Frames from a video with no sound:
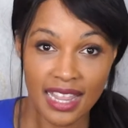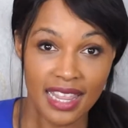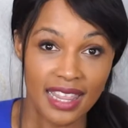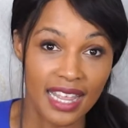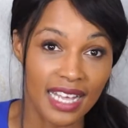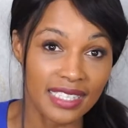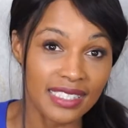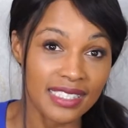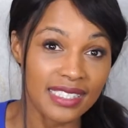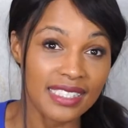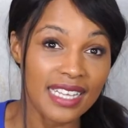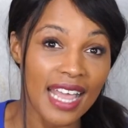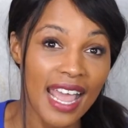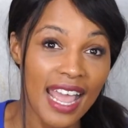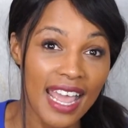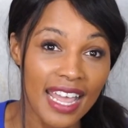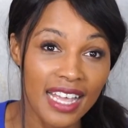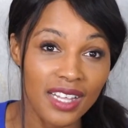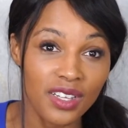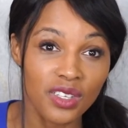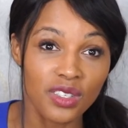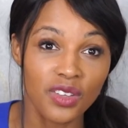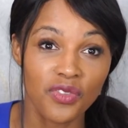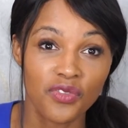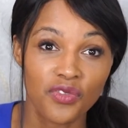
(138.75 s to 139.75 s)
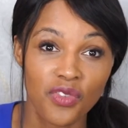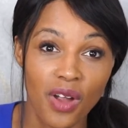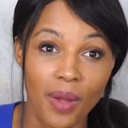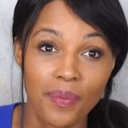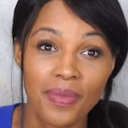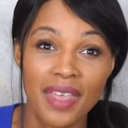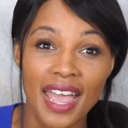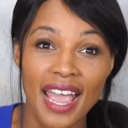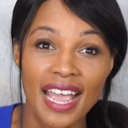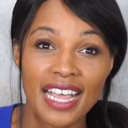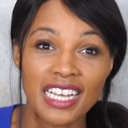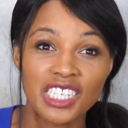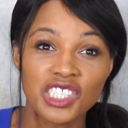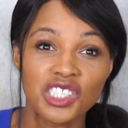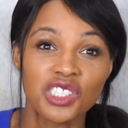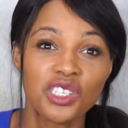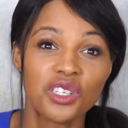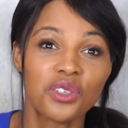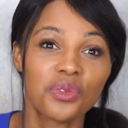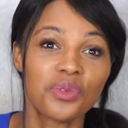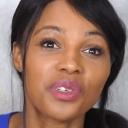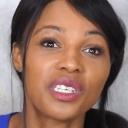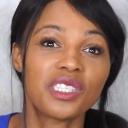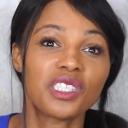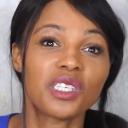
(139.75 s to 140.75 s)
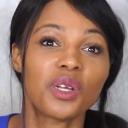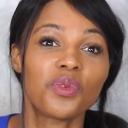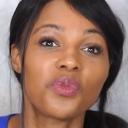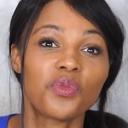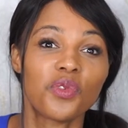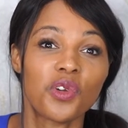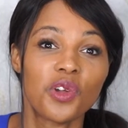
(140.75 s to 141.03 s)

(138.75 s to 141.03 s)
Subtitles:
that has hailed from ancient Greece and